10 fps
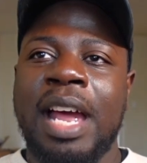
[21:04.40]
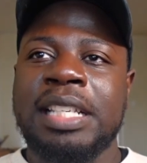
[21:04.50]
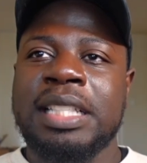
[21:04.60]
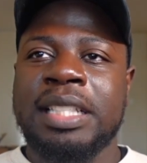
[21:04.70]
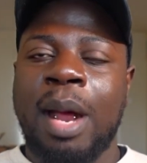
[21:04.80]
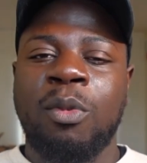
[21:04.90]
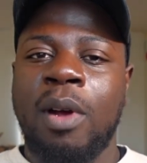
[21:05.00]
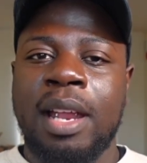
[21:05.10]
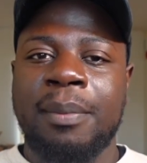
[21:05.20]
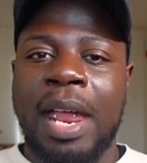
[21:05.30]
I just stopped
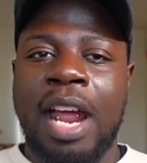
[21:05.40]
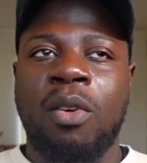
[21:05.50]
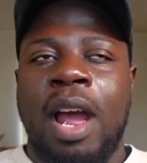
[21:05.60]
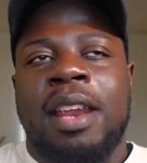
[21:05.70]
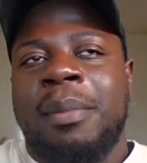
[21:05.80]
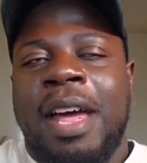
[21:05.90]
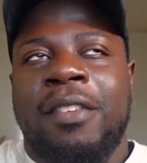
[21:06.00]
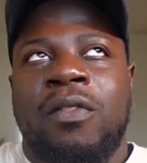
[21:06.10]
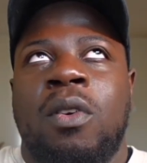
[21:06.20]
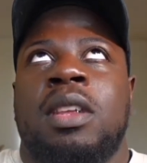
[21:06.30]
crying about it. I cried about
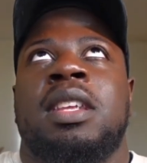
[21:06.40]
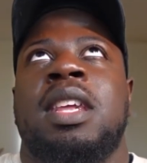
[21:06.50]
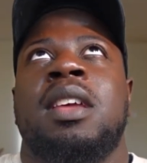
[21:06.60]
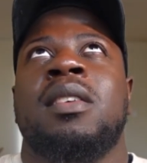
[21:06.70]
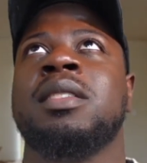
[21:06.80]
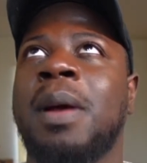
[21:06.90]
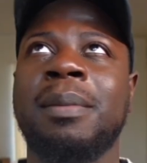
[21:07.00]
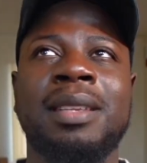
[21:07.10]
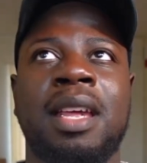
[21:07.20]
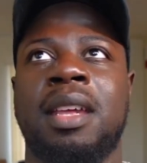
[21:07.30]
it for years,
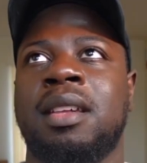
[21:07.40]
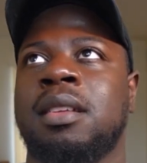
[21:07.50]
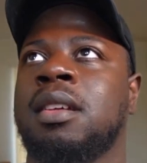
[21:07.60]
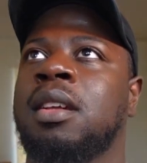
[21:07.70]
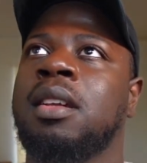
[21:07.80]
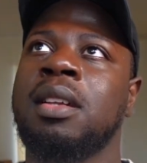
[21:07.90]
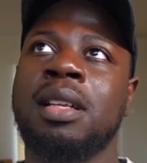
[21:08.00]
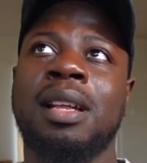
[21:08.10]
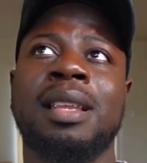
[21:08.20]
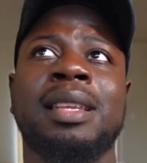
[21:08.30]
probably like
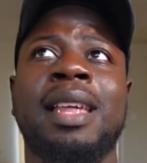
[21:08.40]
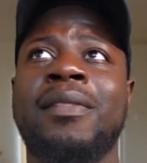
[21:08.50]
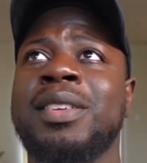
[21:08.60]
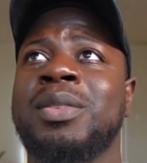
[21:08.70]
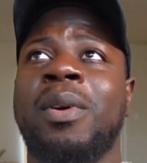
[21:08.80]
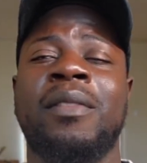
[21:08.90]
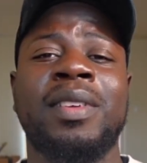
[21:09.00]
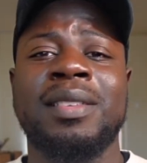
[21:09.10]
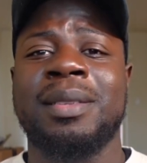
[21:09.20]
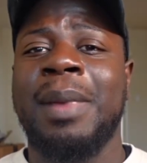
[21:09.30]
eleven,
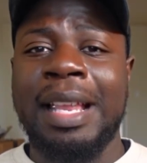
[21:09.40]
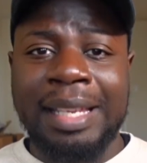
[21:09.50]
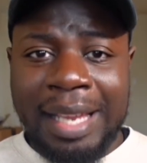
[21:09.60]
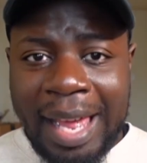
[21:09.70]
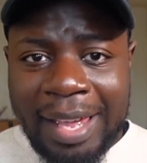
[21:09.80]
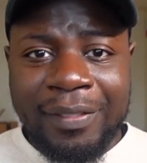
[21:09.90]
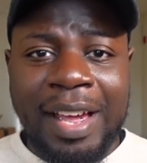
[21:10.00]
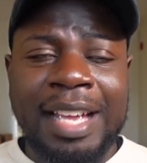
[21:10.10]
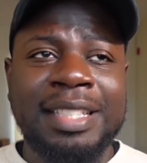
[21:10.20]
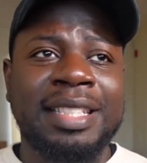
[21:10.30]
twelve years of my life.
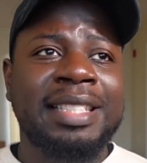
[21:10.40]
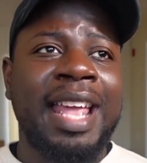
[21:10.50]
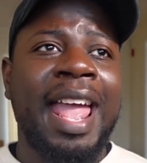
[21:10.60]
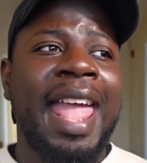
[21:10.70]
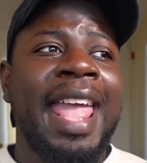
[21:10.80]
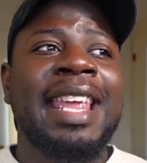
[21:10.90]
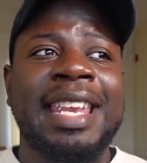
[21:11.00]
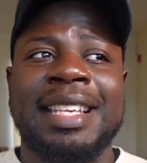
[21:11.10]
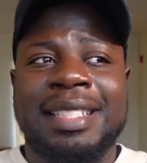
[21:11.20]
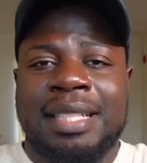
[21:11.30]
I just
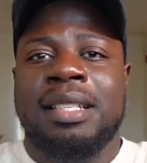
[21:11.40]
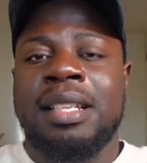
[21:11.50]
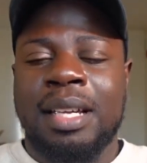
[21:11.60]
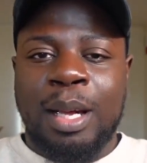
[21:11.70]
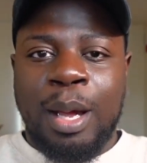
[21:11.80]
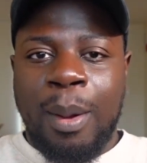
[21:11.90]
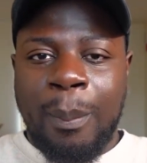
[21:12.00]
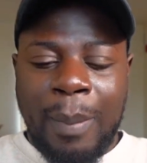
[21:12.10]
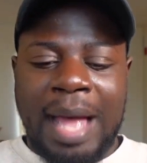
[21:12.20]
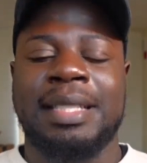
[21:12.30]
hated
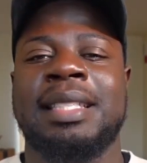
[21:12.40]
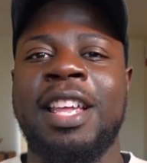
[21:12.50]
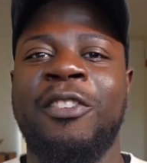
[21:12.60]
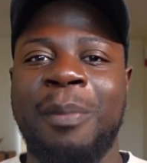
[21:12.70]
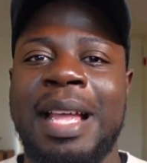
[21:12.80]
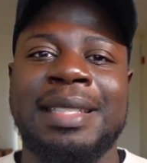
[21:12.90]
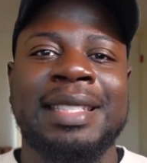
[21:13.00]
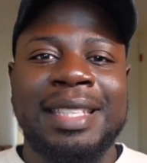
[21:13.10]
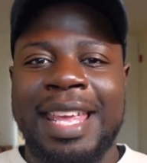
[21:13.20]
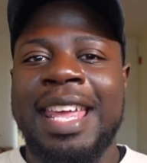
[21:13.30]
myself, my
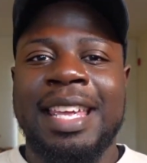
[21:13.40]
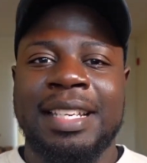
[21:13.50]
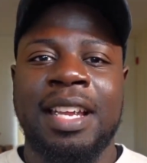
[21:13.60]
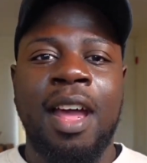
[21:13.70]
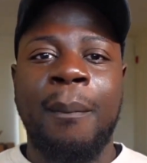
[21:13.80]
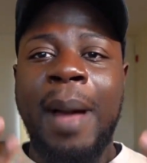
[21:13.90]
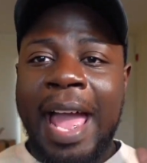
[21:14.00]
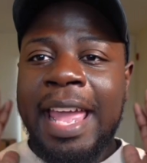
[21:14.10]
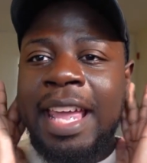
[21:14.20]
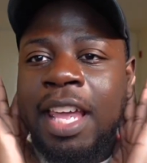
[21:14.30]
skin,
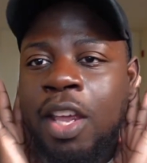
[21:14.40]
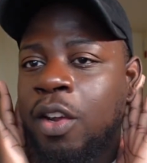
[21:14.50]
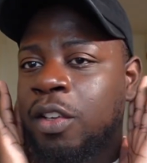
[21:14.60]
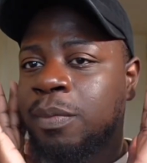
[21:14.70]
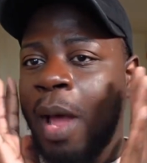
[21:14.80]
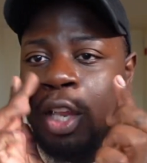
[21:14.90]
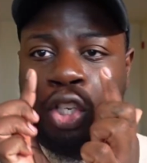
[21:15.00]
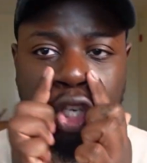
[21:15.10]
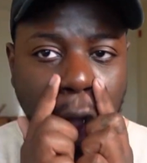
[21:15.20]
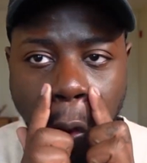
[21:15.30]
my ears, my
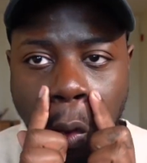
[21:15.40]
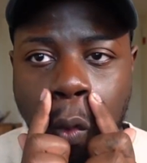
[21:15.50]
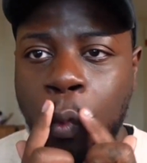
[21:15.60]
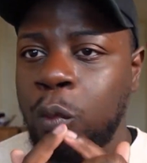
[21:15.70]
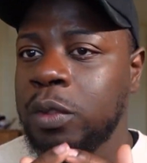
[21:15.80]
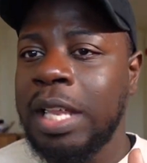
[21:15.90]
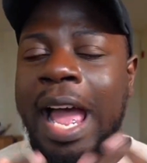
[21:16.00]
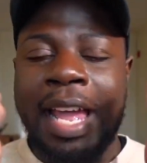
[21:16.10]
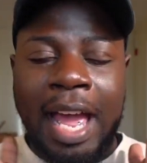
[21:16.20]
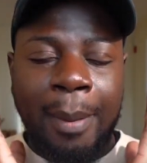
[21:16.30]
nose.
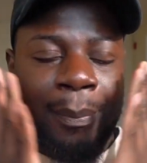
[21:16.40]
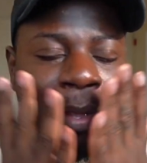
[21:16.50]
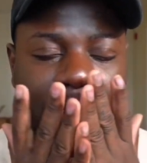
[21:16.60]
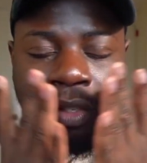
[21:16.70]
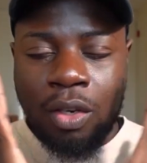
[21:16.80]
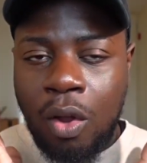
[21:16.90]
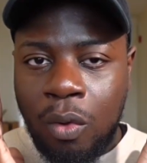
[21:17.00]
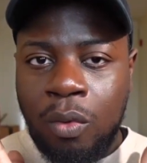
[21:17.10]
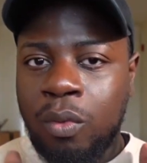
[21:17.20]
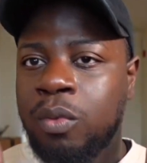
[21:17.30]
I got big
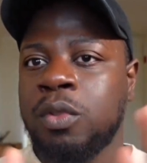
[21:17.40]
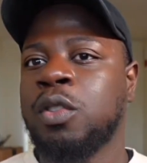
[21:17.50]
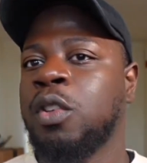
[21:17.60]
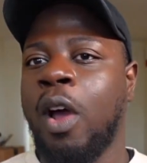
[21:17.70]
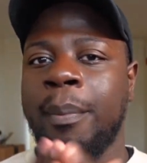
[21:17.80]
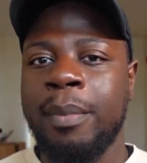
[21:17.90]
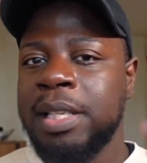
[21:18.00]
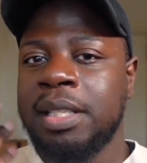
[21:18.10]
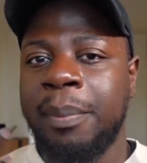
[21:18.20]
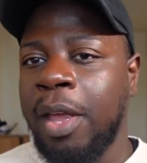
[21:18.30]
nose, you know, I'm
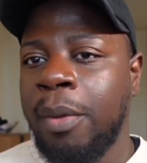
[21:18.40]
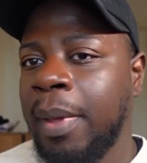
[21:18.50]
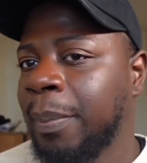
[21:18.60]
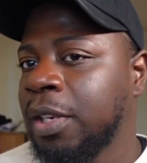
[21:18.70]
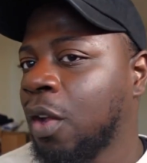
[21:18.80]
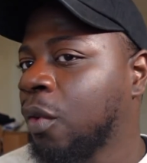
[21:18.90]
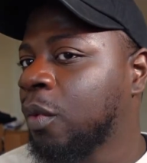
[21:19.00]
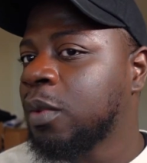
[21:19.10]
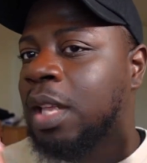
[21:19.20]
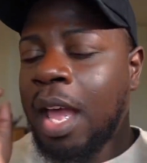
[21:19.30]
Mister Bell Pepper
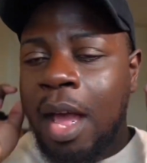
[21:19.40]
nose.